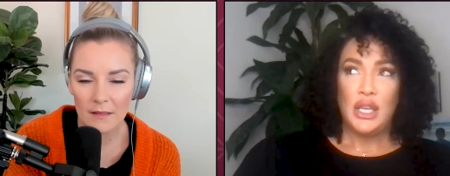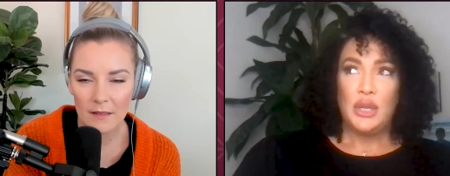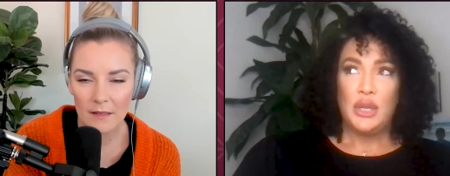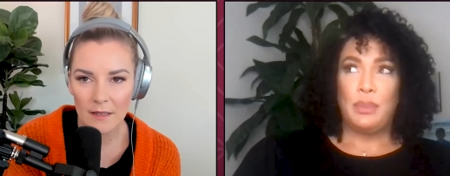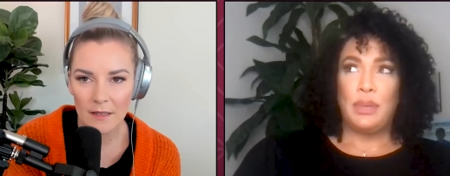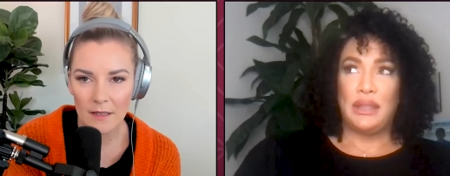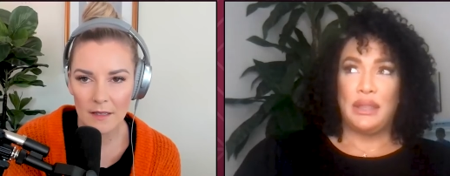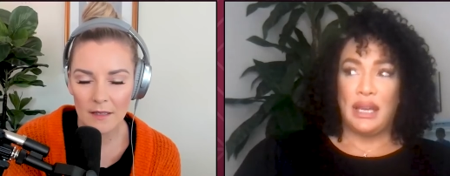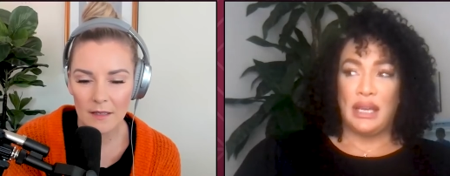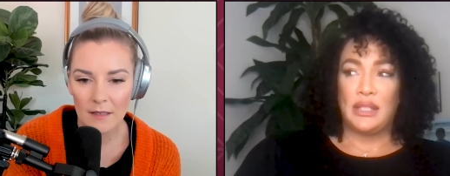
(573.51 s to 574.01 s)

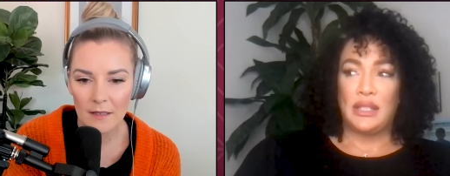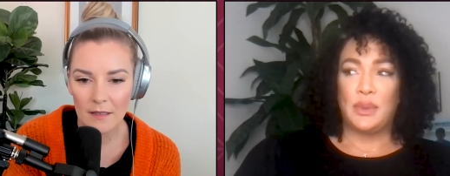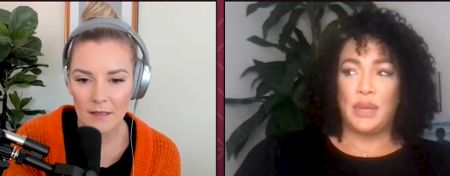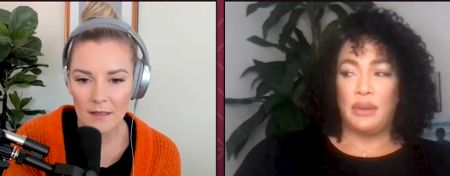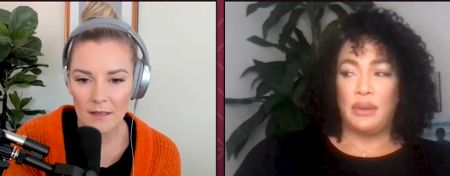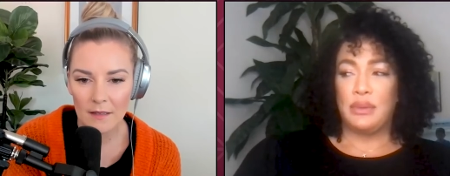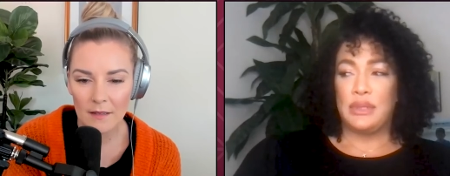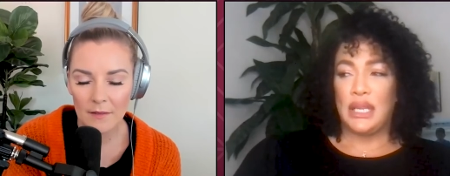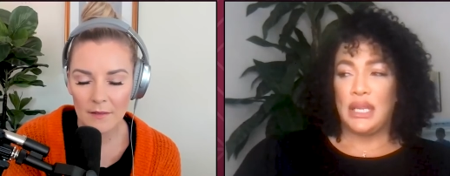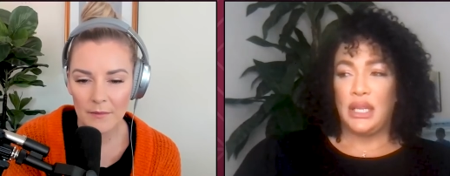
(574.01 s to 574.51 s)
Speaker 1: But that's when I
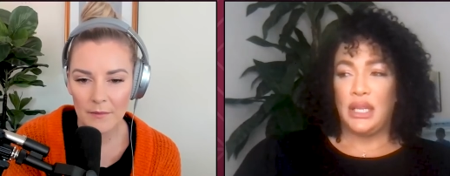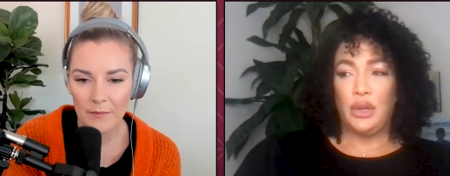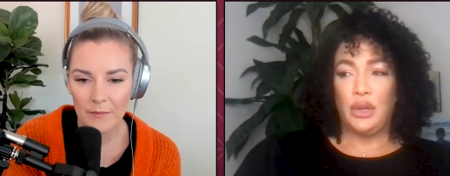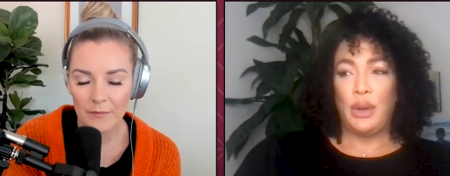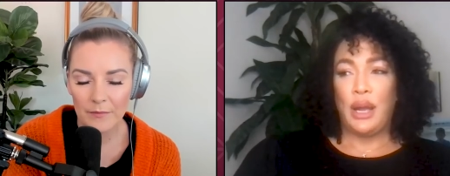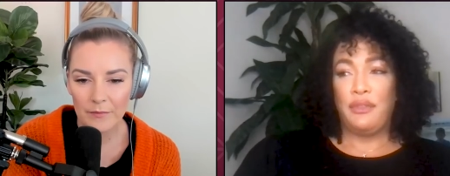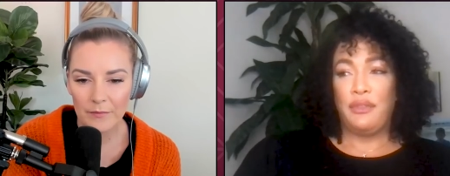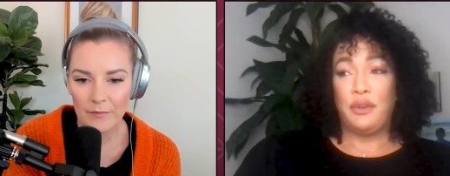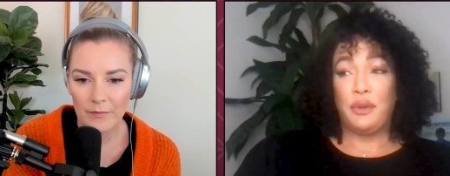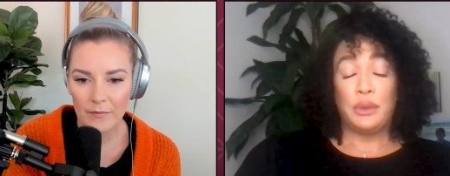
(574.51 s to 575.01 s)
was like, you know,
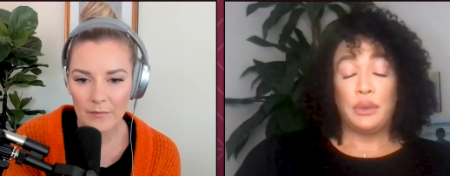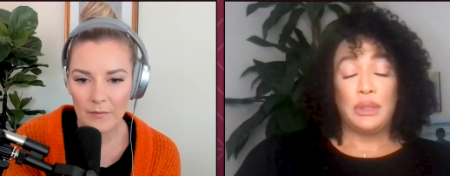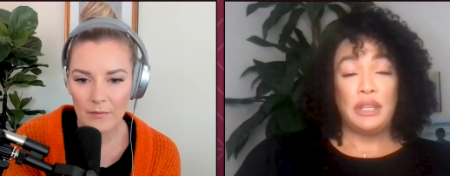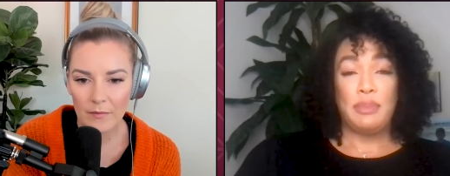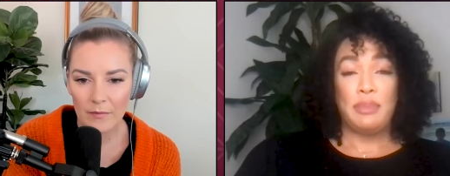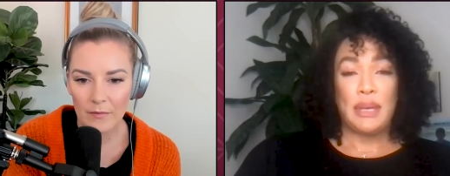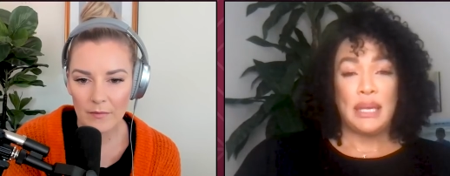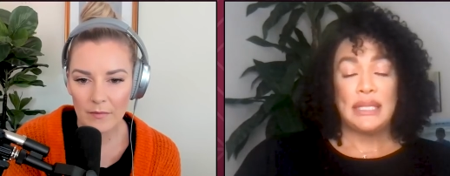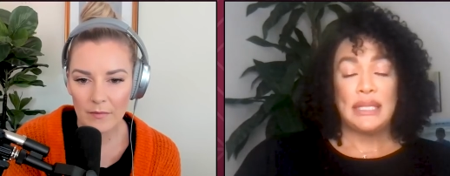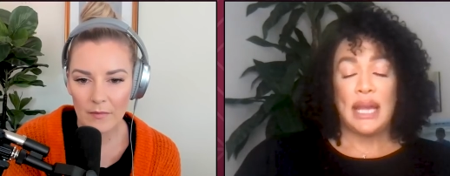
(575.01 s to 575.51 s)
I feel relief
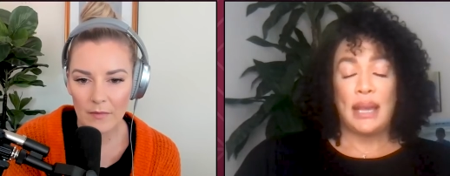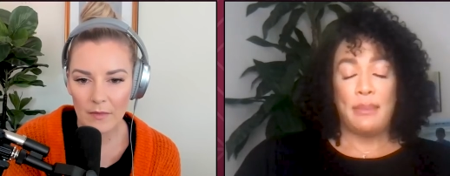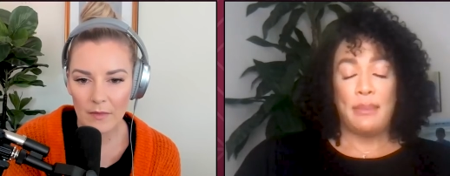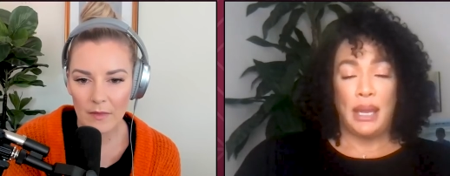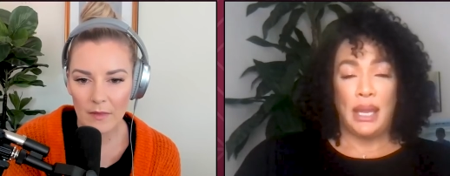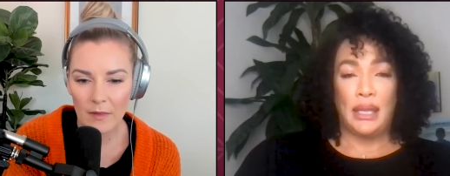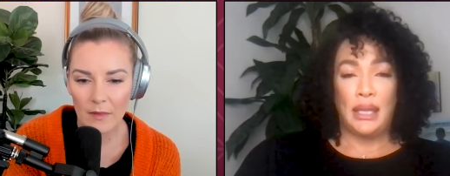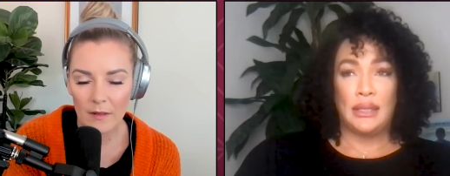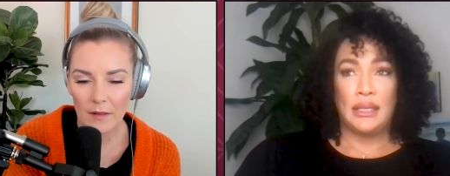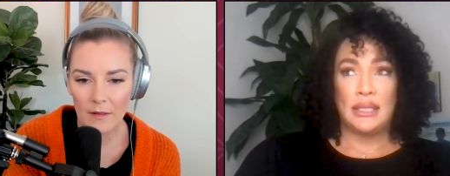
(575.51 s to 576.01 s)
because I
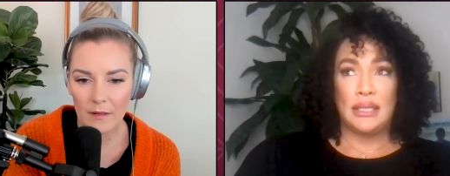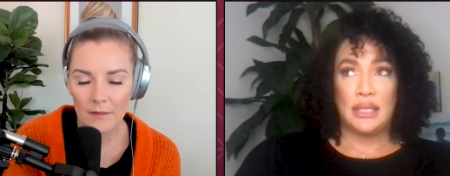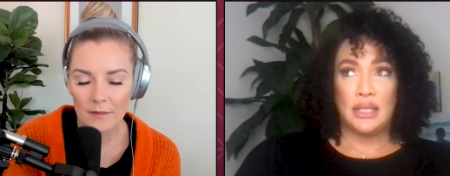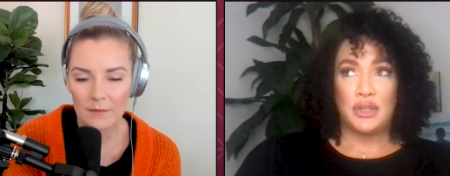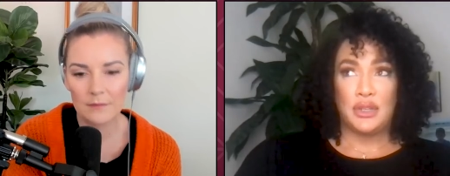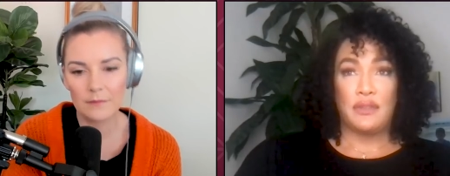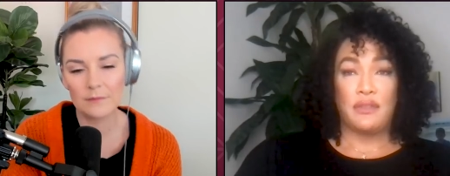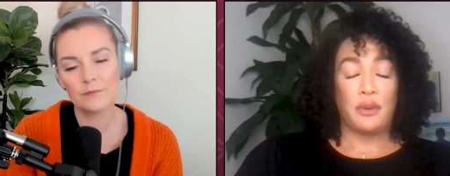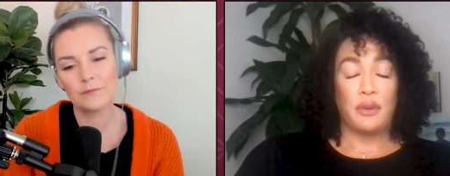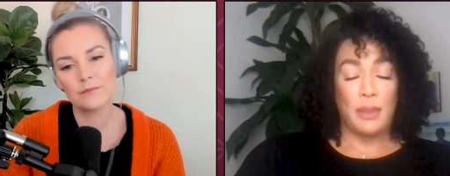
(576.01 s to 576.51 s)
made the
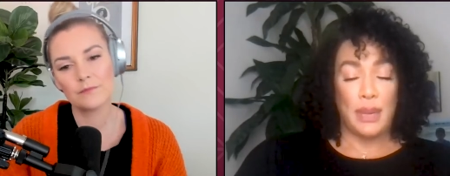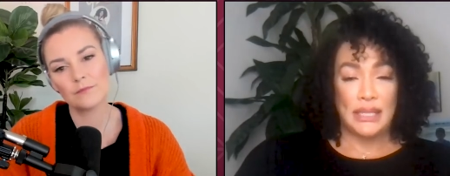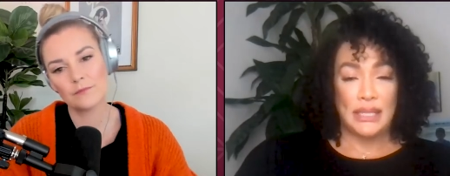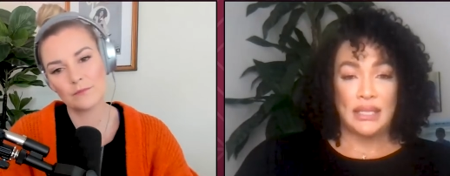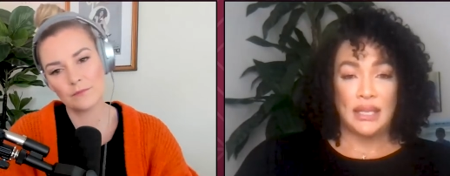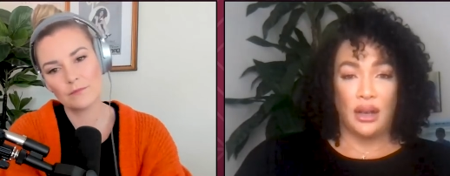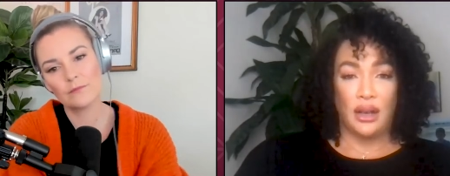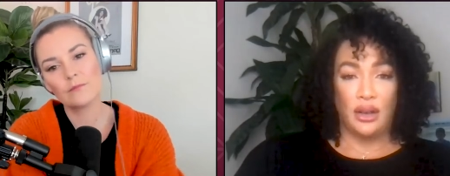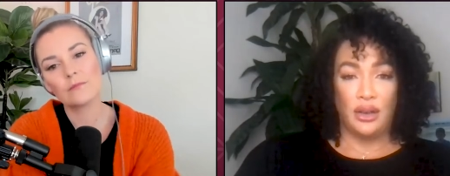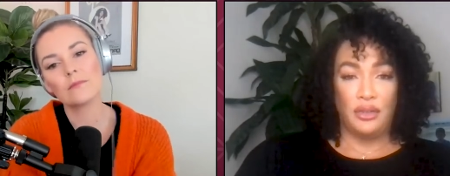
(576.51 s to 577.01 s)
decision for
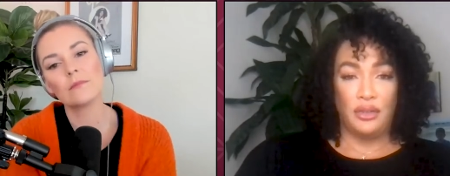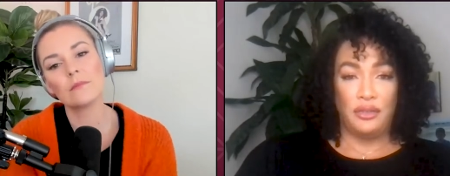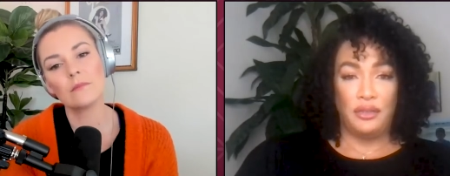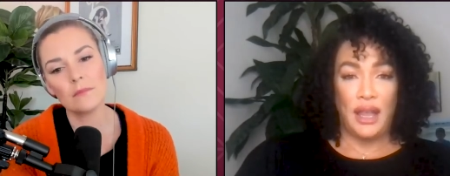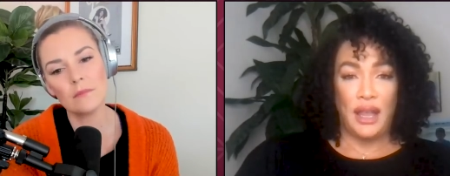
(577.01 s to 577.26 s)
myself.